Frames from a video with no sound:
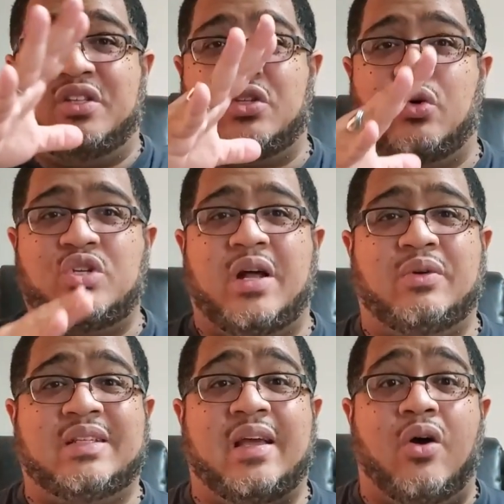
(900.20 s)
into the ocean. I
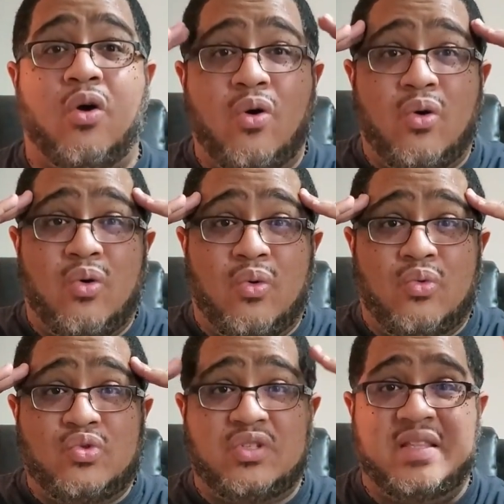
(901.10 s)
was like,
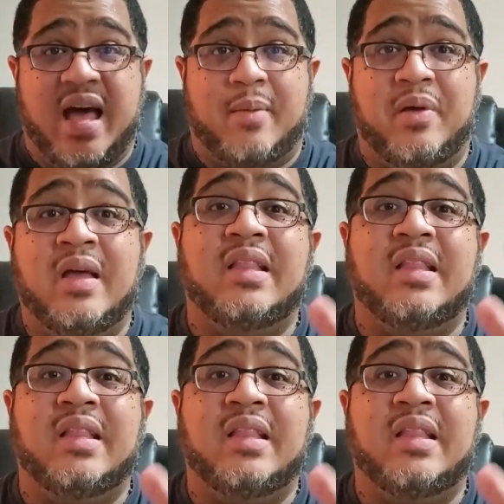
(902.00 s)
oh snap!